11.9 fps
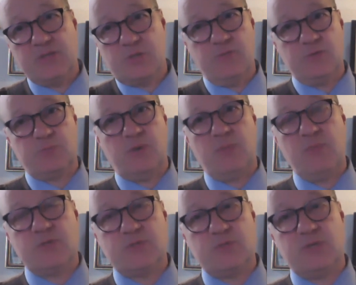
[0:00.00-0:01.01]
serve as prime
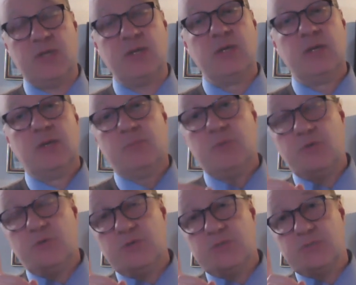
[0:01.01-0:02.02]
minister again
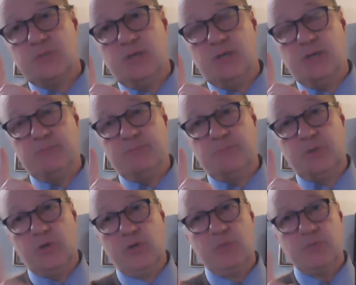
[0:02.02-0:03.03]
because um,
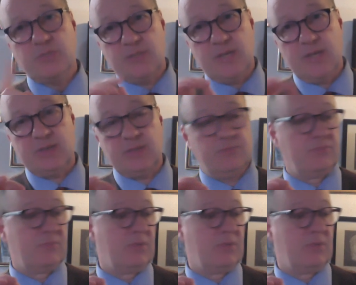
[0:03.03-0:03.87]
Maloney was elected